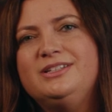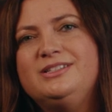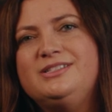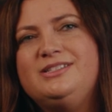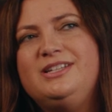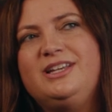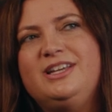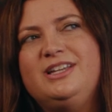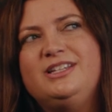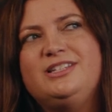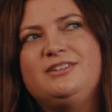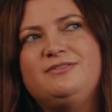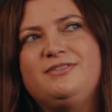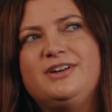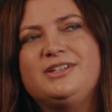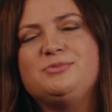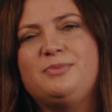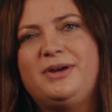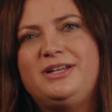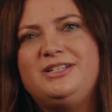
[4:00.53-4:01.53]
seeking to
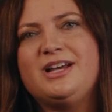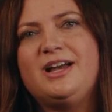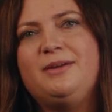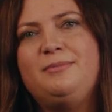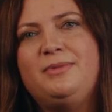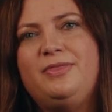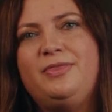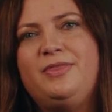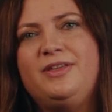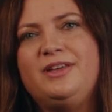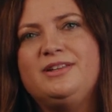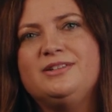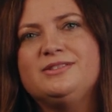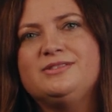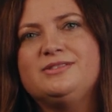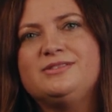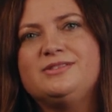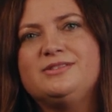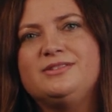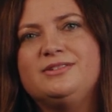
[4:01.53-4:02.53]
invest my time in
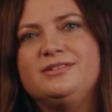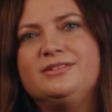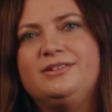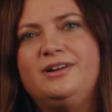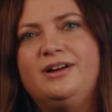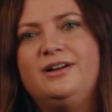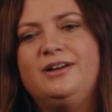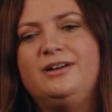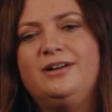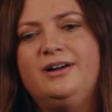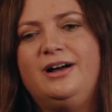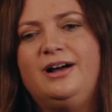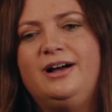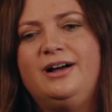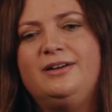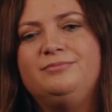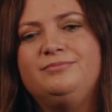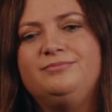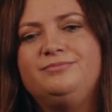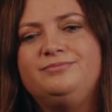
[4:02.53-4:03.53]
things
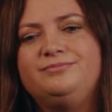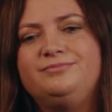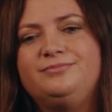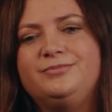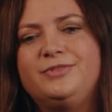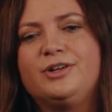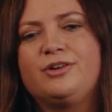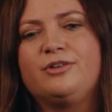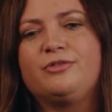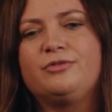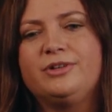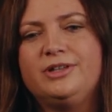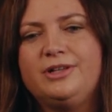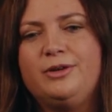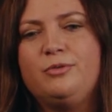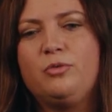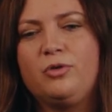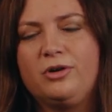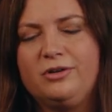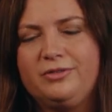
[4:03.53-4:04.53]
um, that are
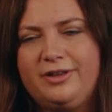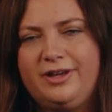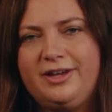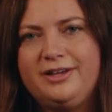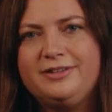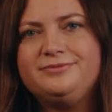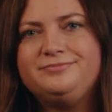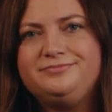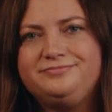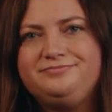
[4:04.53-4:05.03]
really worthy.